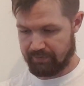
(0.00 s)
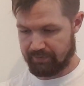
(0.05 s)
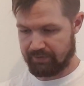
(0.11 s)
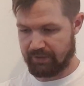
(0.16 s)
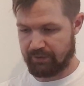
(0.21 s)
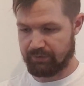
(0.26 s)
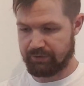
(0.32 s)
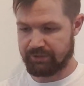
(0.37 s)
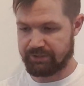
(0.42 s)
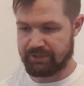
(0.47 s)

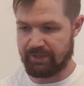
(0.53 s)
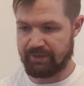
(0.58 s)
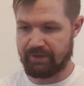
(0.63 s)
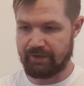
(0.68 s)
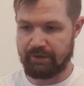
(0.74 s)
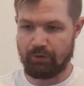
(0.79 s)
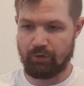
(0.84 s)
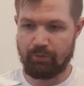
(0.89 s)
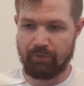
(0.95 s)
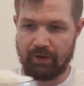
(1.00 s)
Now let's get the
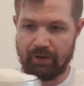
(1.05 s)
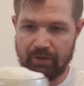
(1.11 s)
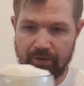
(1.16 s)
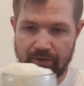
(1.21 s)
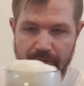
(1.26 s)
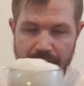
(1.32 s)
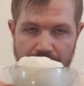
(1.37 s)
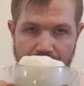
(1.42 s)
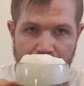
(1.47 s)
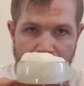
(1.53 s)
aroma,
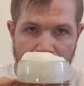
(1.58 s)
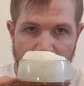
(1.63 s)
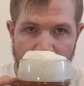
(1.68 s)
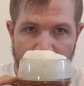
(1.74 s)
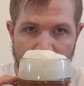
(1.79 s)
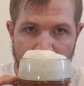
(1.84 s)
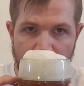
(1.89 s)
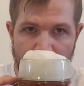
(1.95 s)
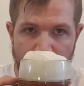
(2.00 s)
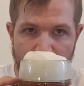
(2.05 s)

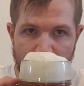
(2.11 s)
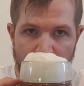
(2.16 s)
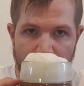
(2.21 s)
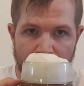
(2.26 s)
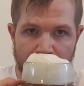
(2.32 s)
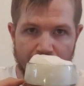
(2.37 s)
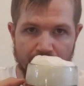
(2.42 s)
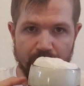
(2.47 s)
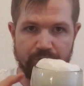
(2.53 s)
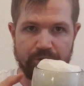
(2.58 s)

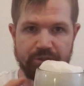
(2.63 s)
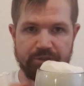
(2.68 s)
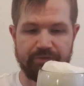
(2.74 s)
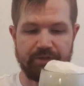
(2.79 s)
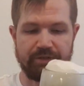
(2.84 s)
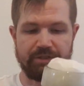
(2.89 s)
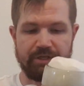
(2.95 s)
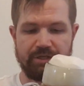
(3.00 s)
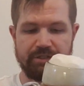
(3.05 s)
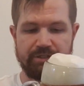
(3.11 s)
which is
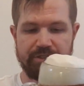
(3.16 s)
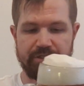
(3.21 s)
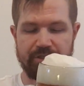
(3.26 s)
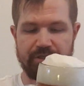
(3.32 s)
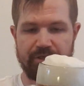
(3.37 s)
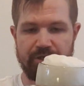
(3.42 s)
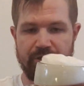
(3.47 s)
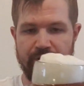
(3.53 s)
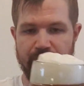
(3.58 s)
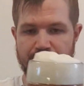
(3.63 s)
fantastic,
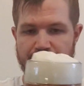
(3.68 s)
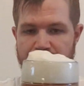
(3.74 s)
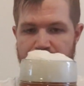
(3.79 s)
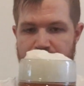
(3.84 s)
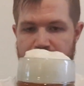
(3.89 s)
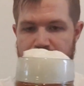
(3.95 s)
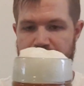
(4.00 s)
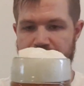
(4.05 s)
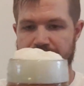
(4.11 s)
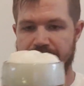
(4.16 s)
really,
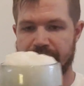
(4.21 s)
really